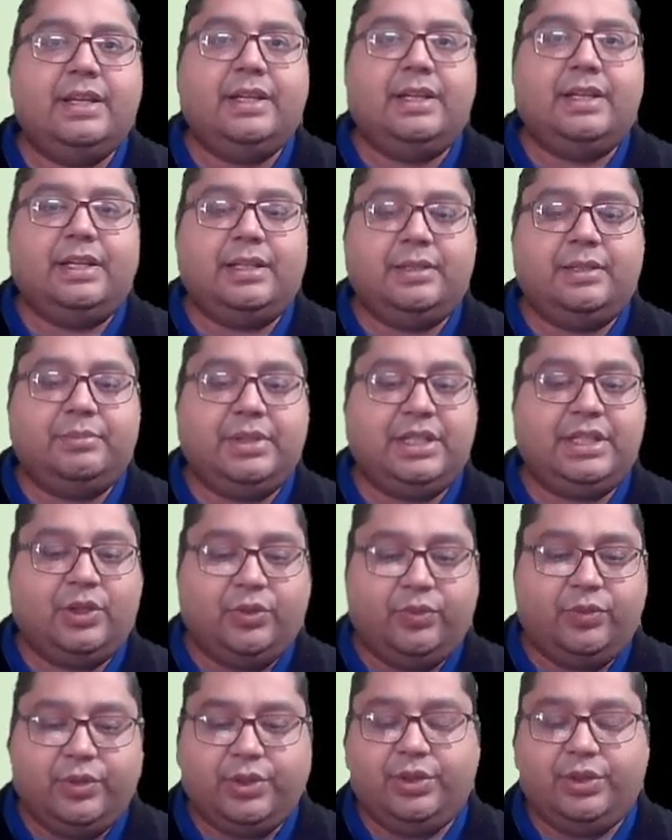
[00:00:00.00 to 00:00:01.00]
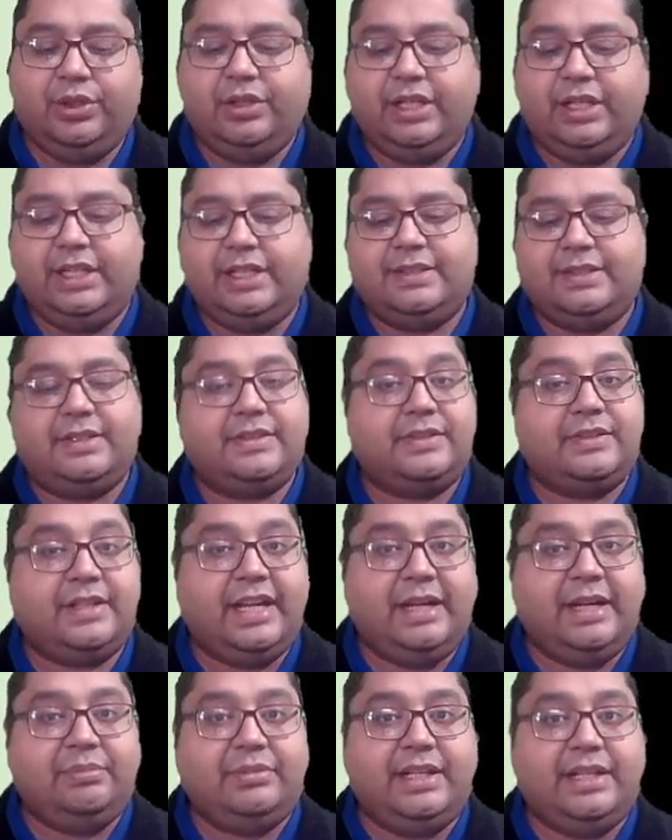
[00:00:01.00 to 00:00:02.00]
uh, but overall, it is
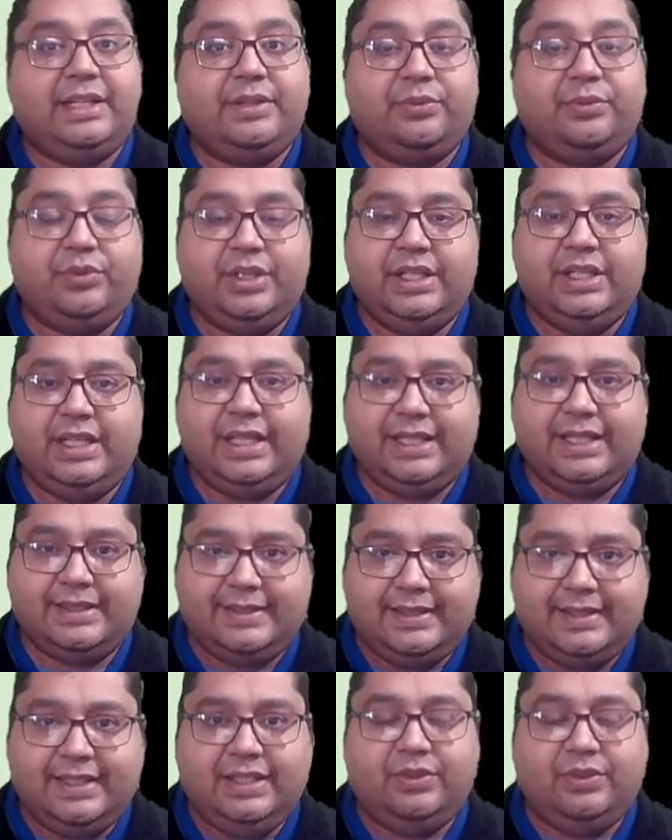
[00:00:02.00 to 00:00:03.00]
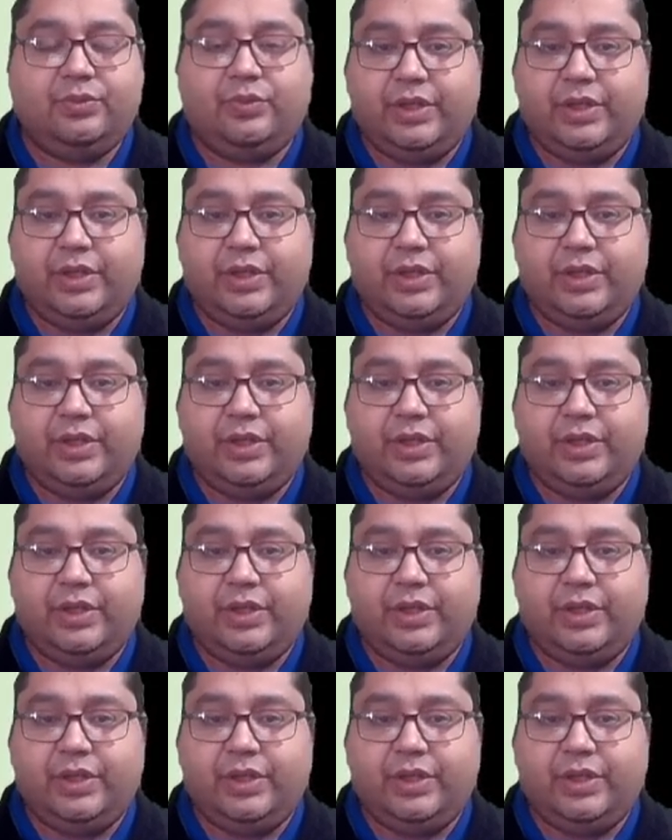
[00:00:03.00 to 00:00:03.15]
described that VAC,